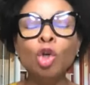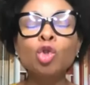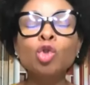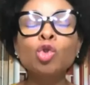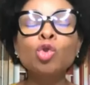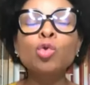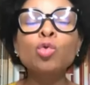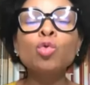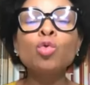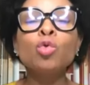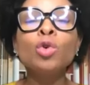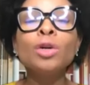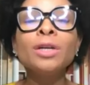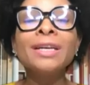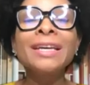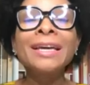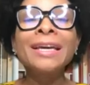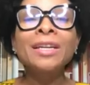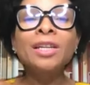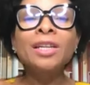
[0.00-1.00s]
to,
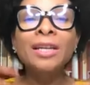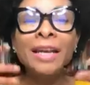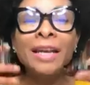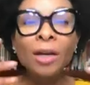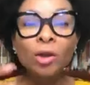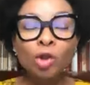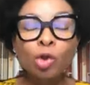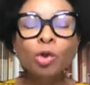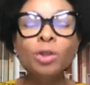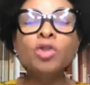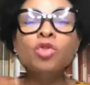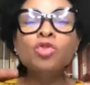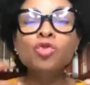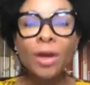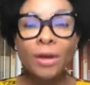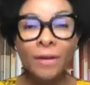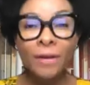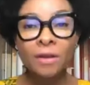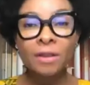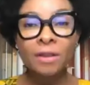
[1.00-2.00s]
to
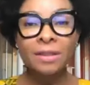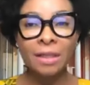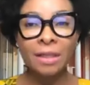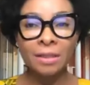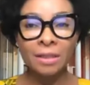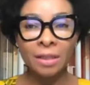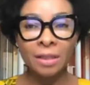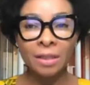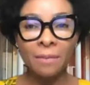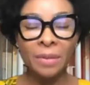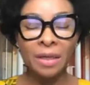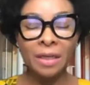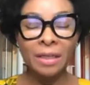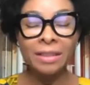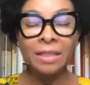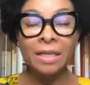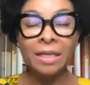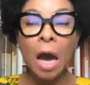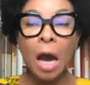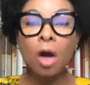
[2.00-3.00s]
strengthen
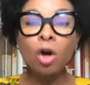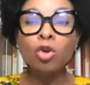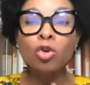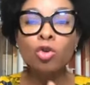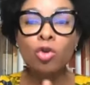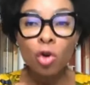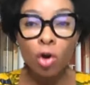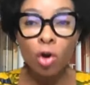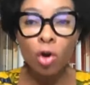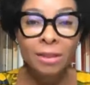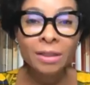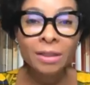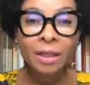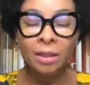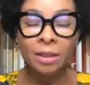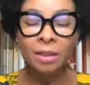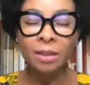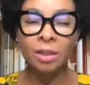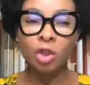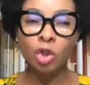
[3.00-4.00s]
sustainability across the
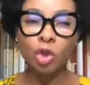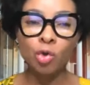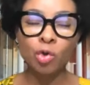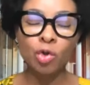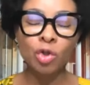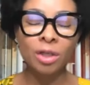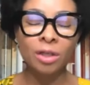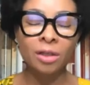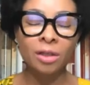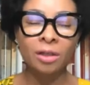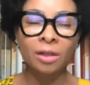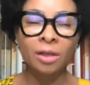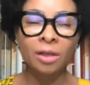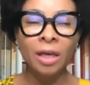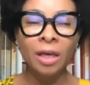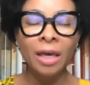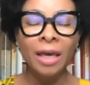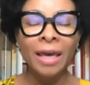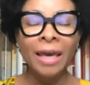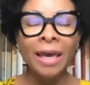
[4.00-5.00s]
institution.
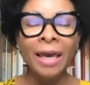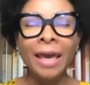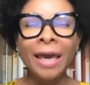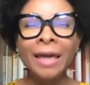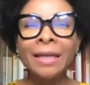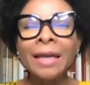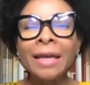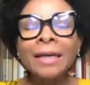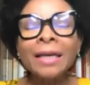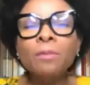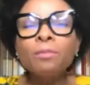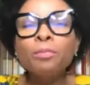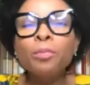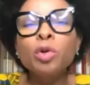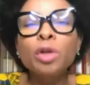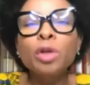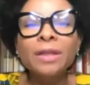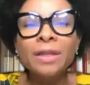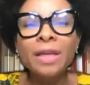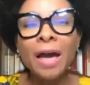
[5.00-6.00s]
And I can
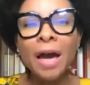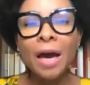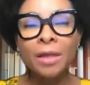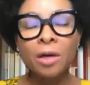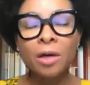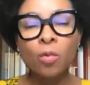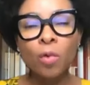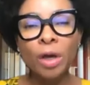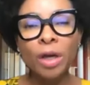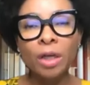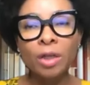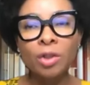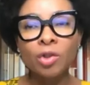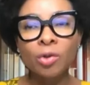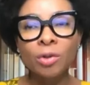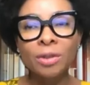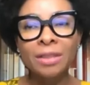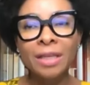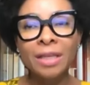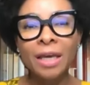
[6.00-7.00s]
put it the other way
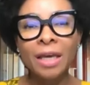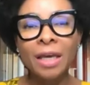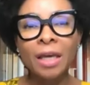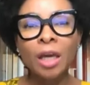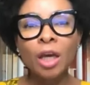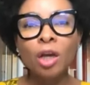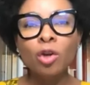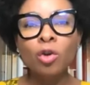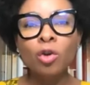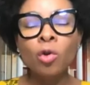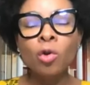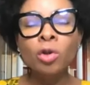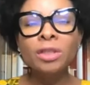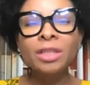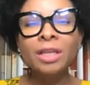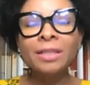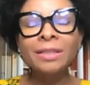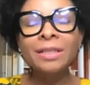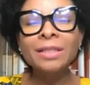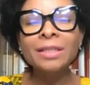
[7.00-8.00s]
to say not
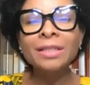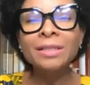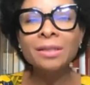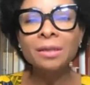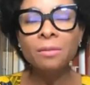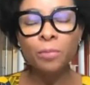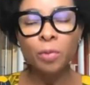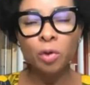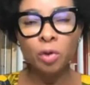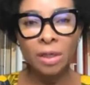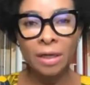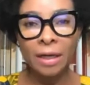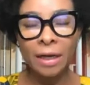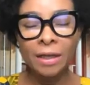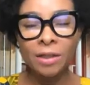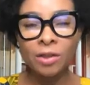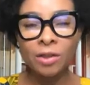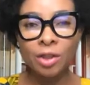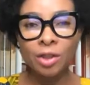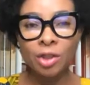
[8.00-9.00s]
just a simple
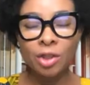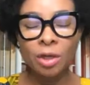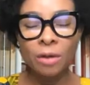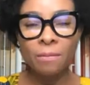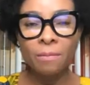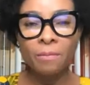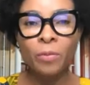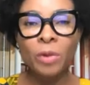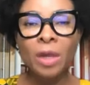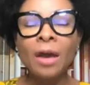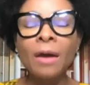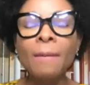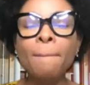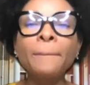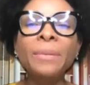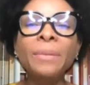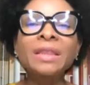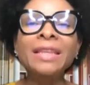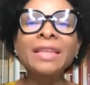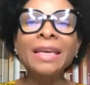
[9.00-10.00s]
relationship,
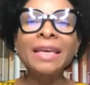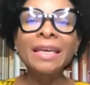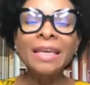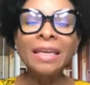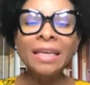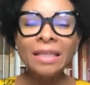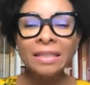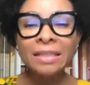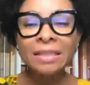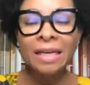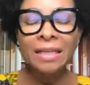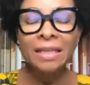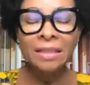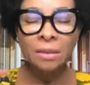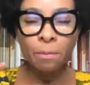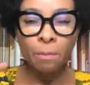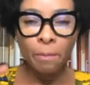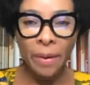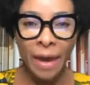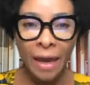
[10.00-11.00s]
but the
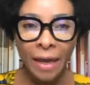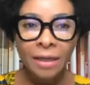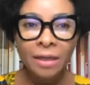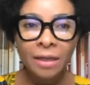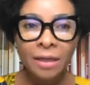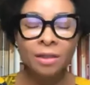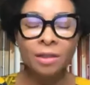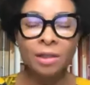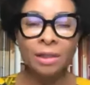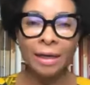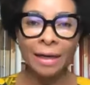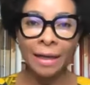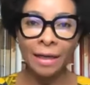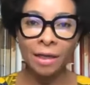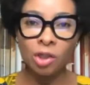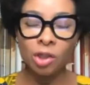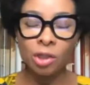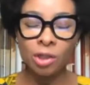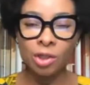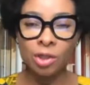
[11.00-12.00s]
interdependent
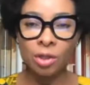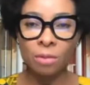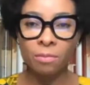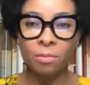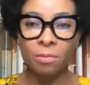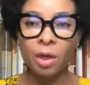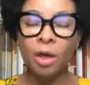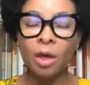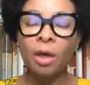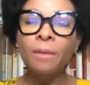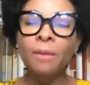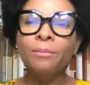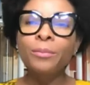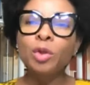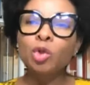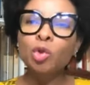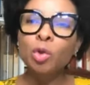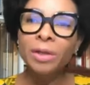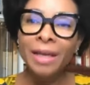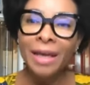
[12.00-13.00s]
relationship
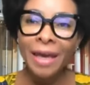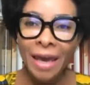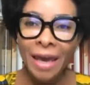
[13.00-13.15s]
between